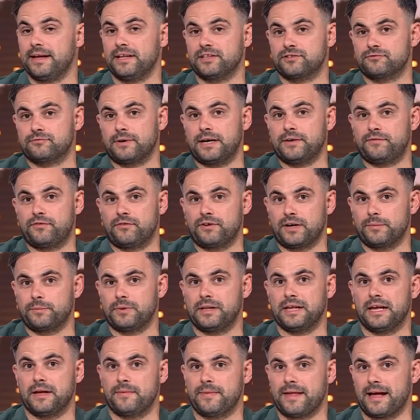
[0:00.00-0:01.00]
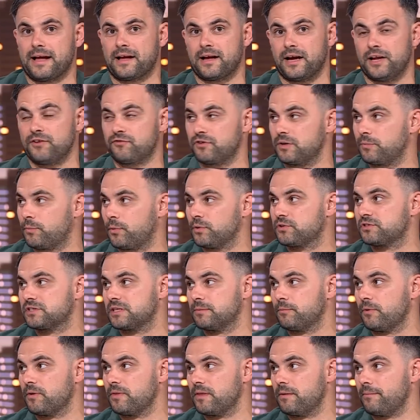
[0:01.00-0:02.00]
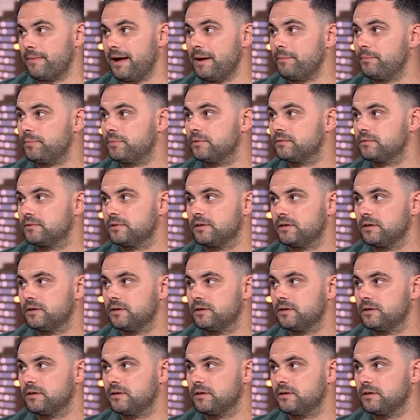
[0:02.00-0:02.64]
It's great for rugby league in that country, puts them on the map,